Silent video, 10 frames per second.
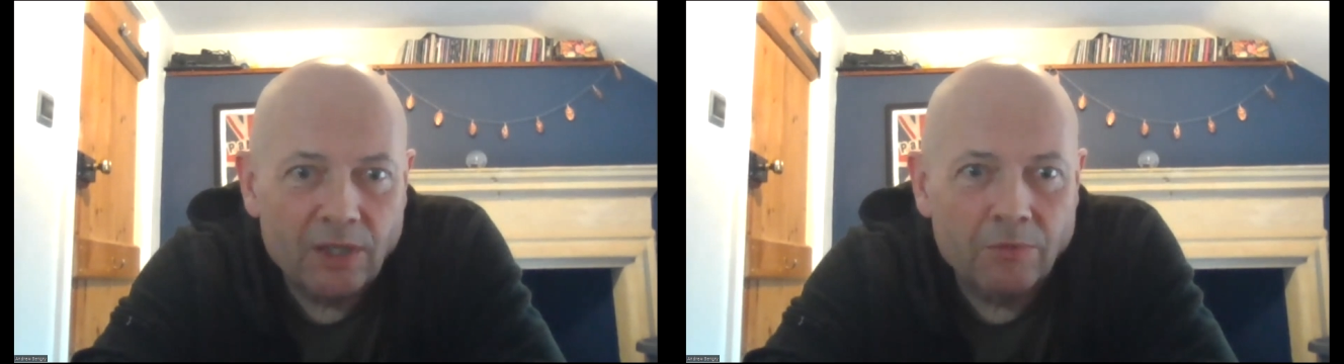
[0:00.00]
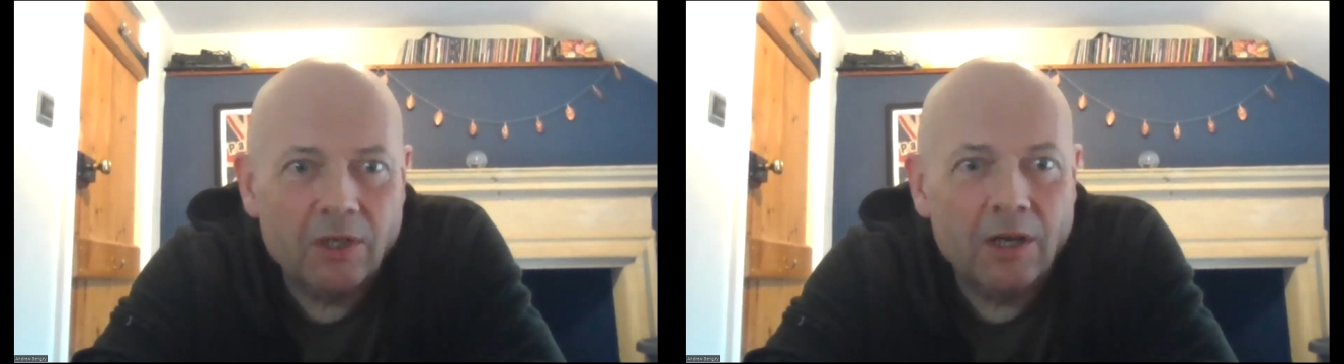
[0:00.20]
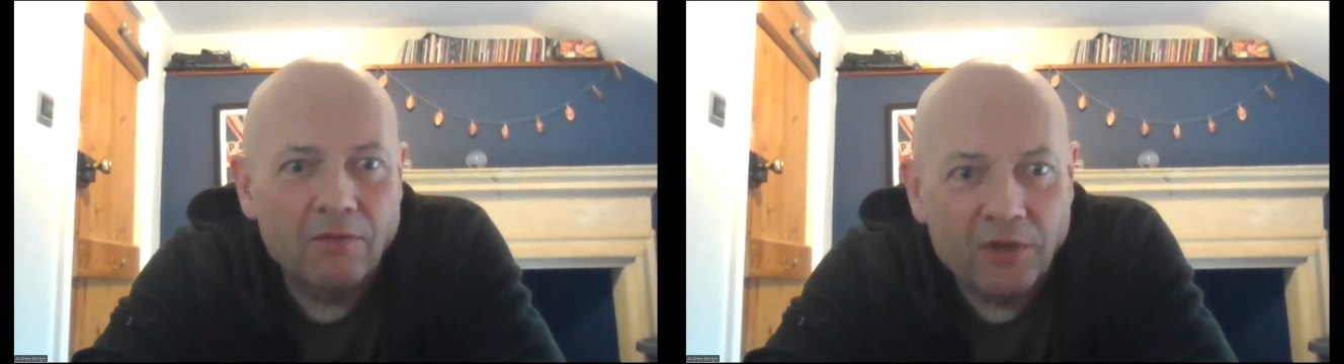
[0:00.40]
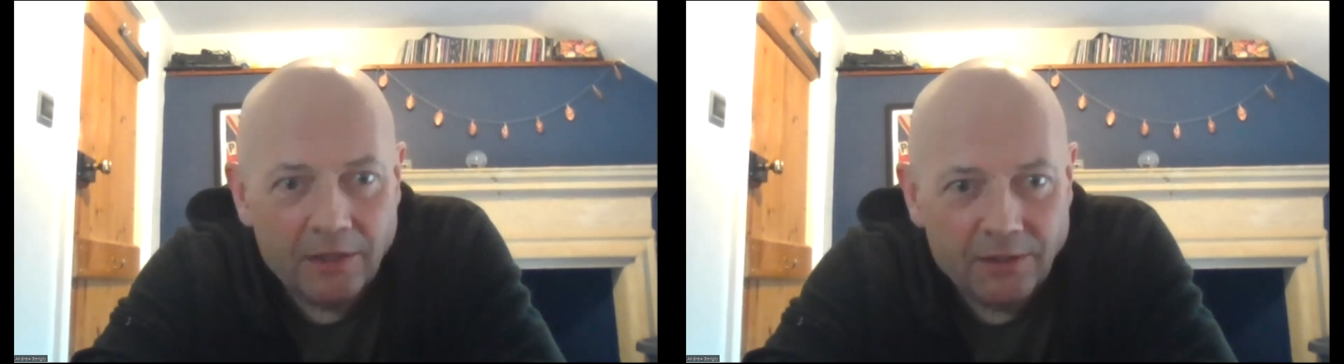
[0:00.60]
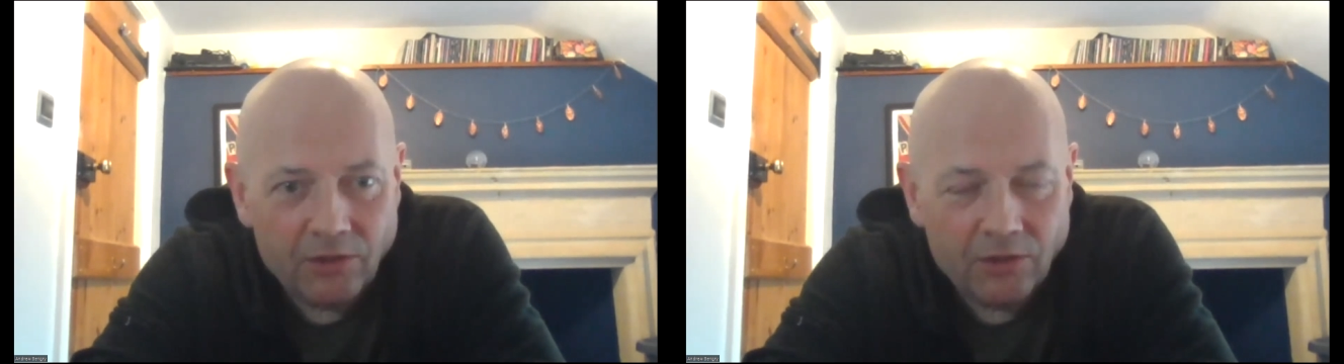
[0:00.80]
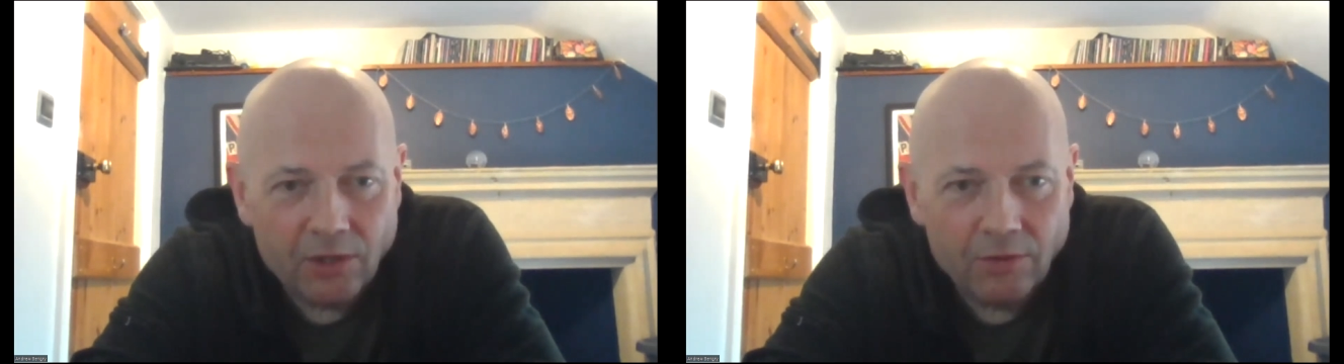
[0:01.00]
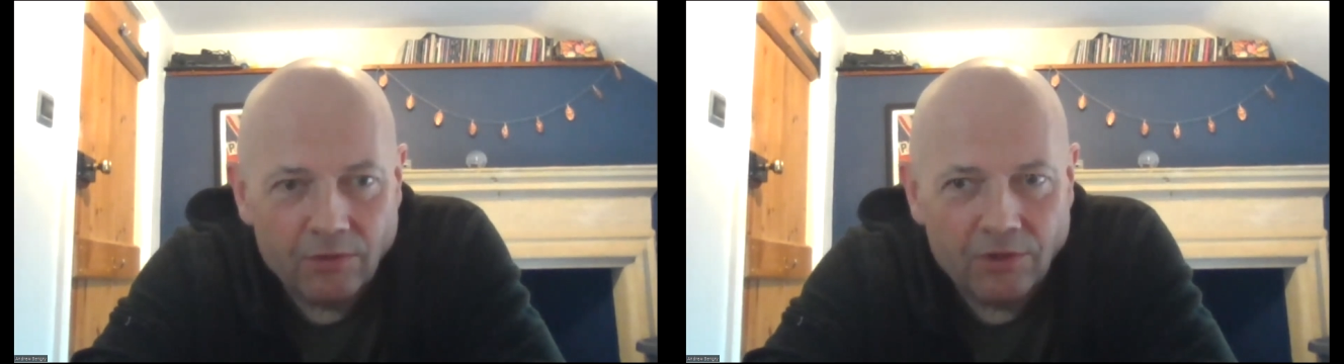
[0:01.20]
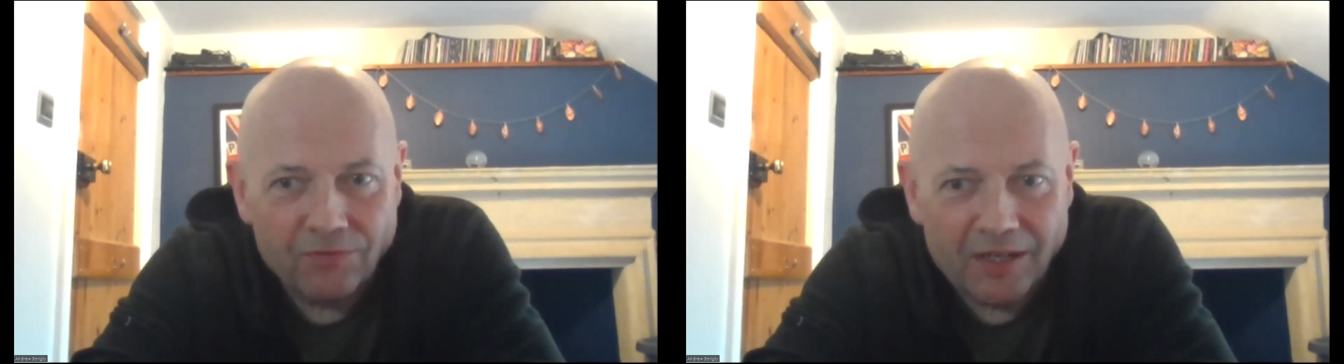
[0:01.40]
there was a lot of violent
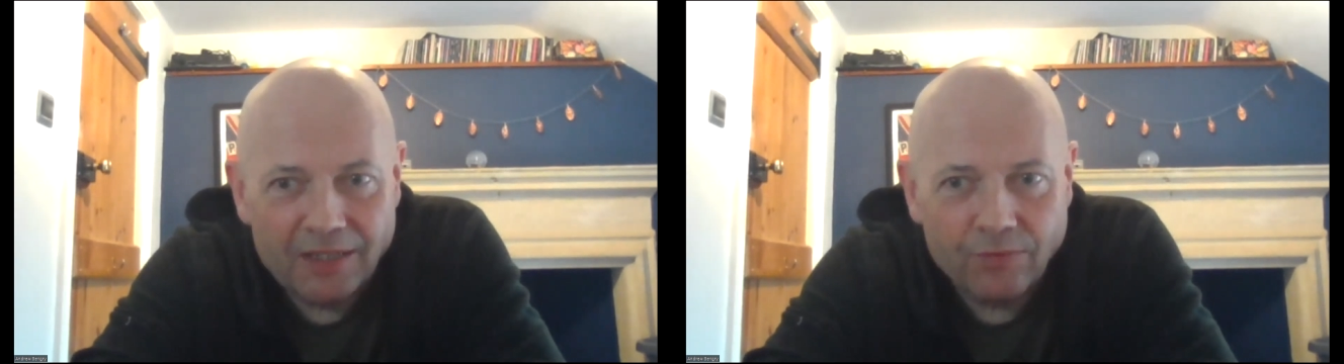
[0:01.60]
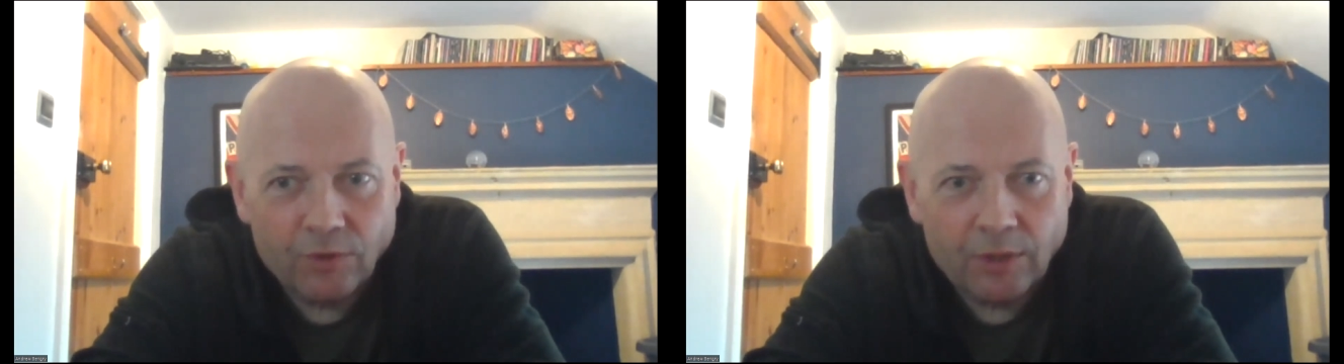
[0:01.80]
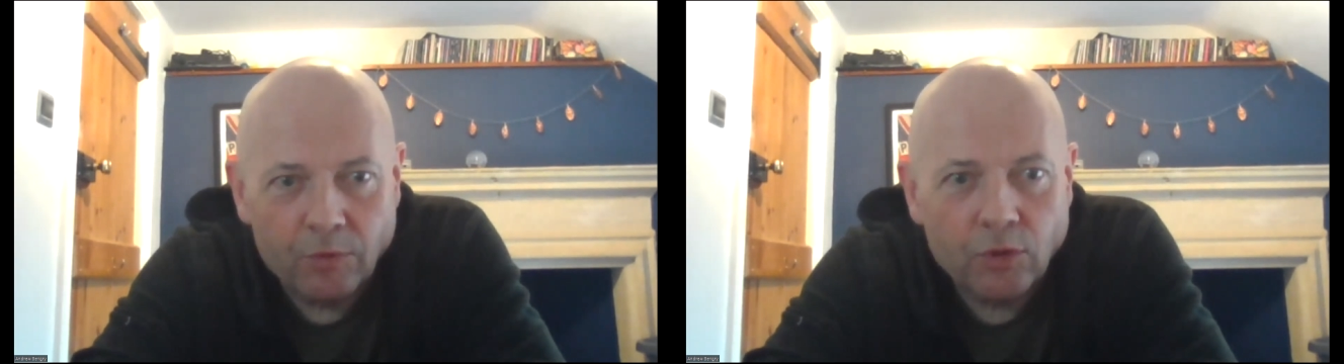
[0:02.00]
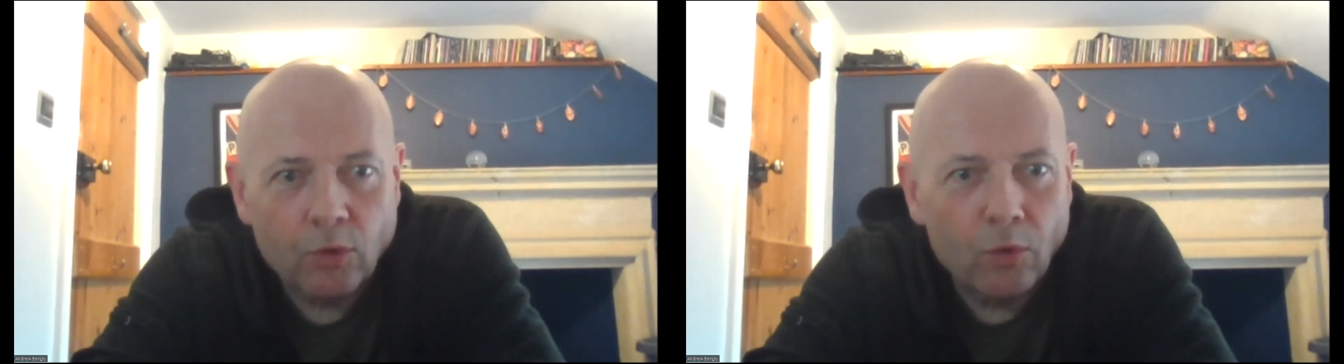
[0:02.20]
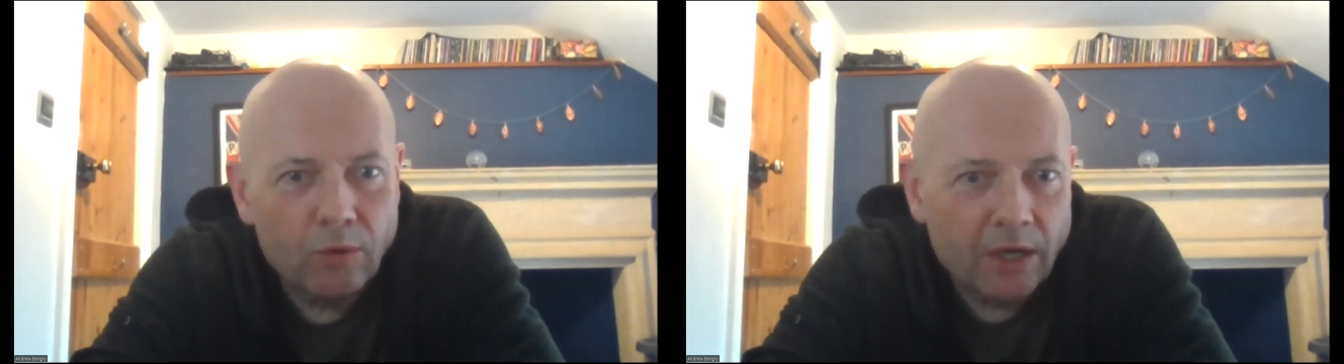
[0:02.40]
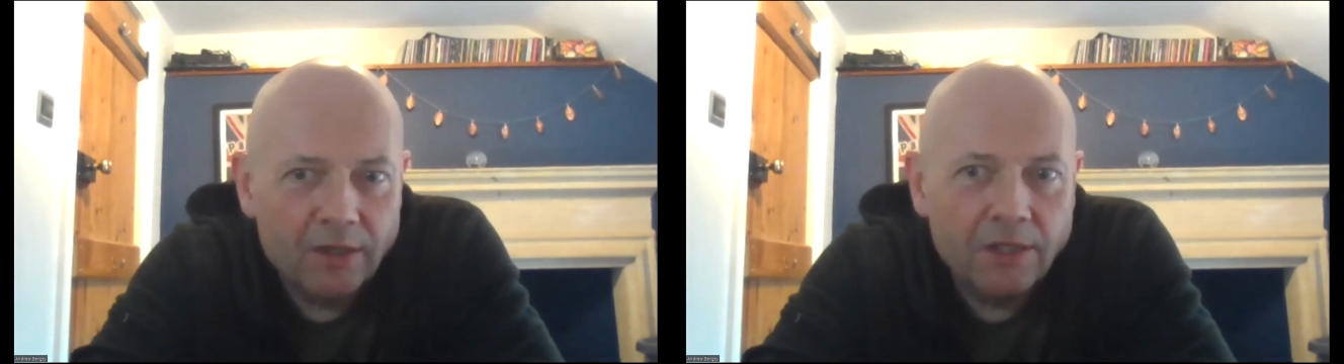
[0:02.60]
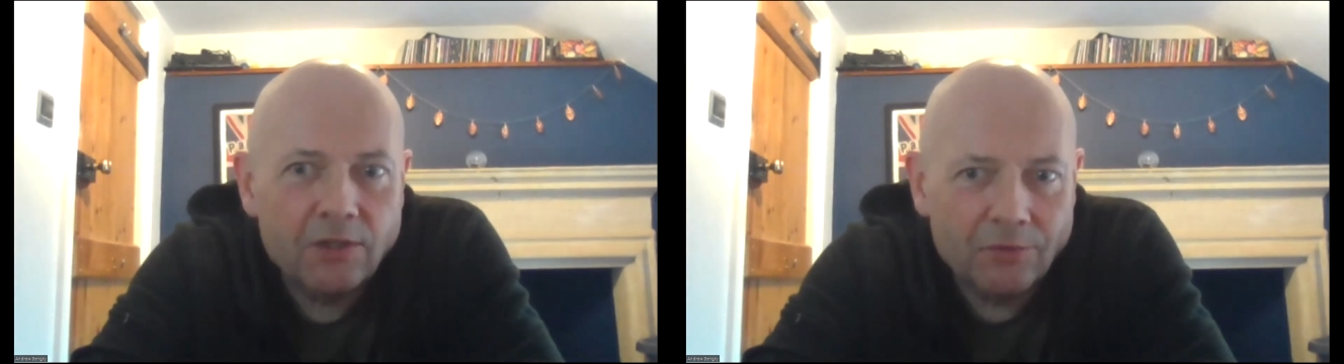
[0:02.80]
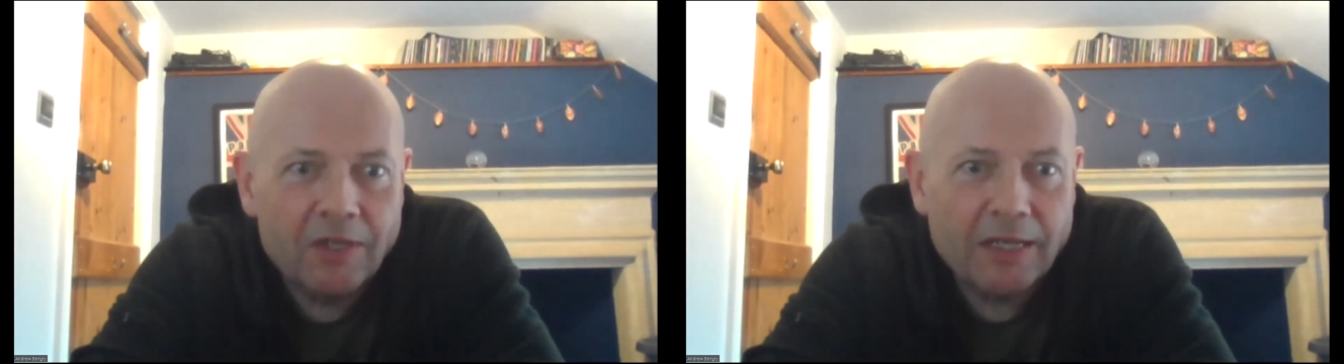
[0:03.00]
assaults at festivals, there was all
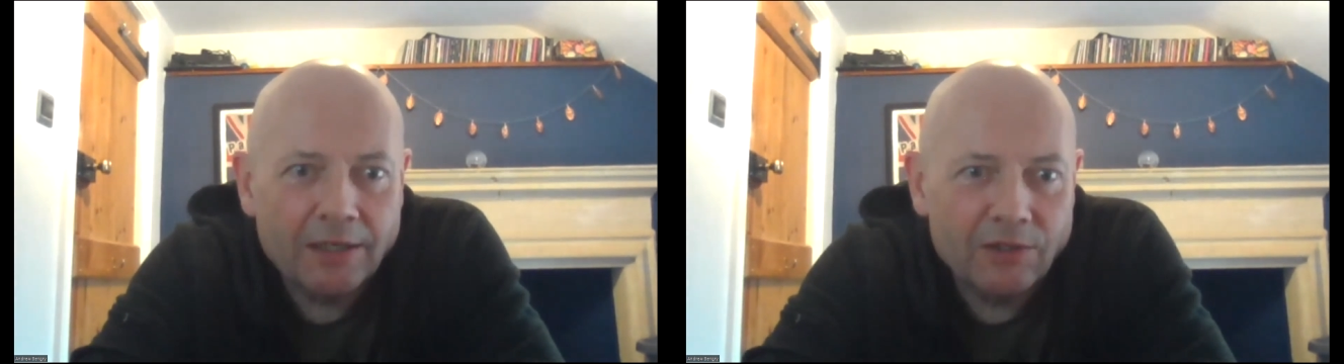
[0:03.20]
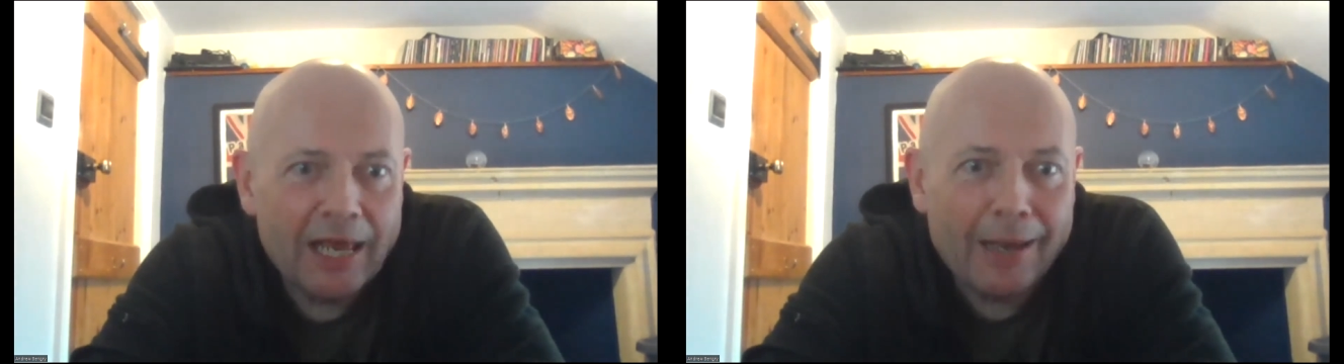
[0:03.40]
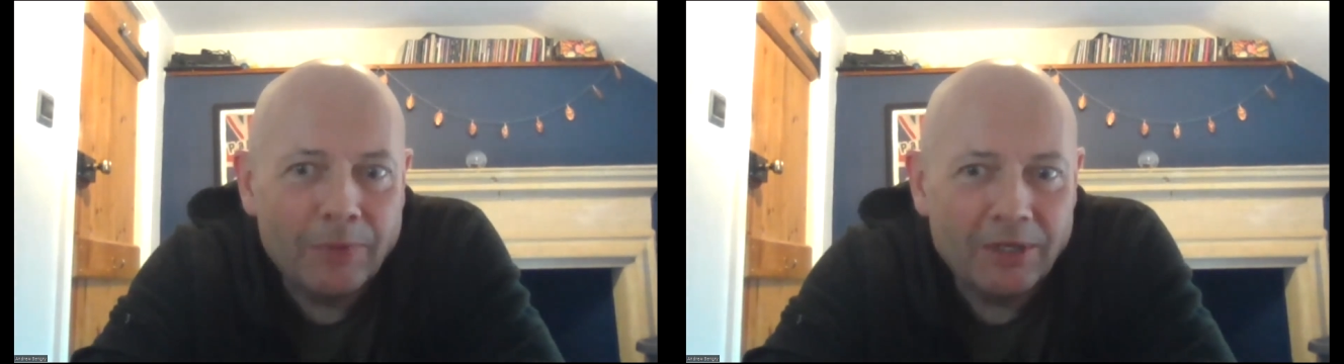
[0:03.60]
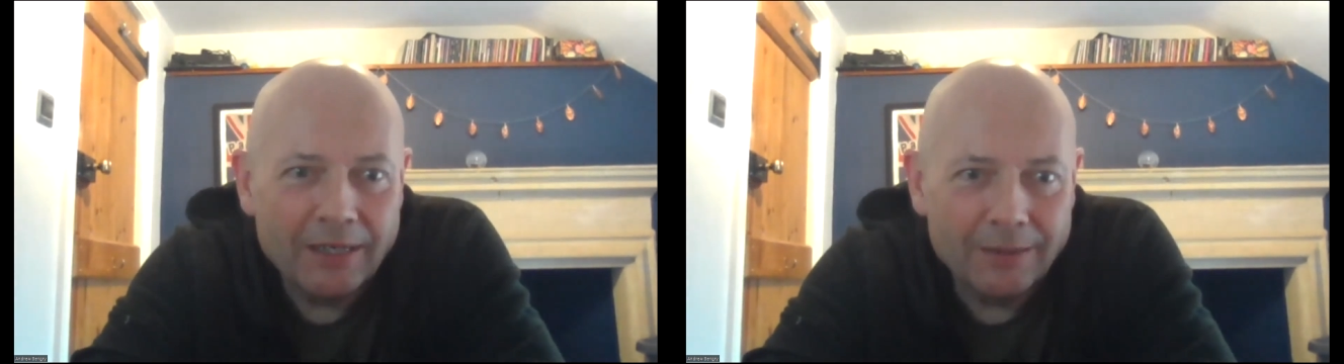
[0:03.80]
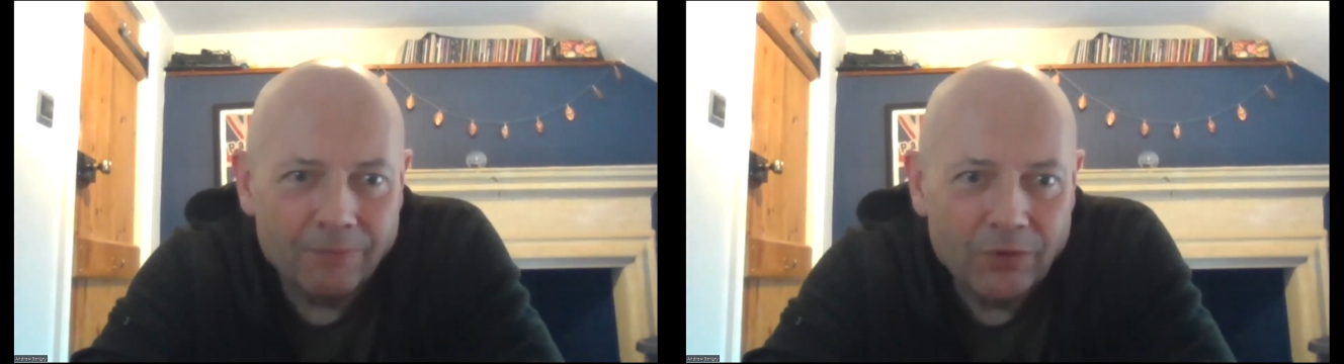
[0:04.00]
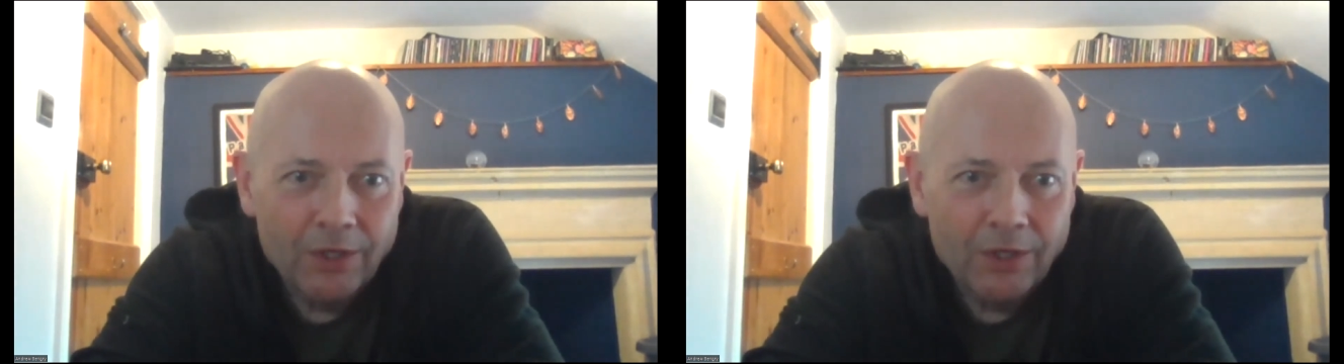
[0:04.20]
kinds of things happening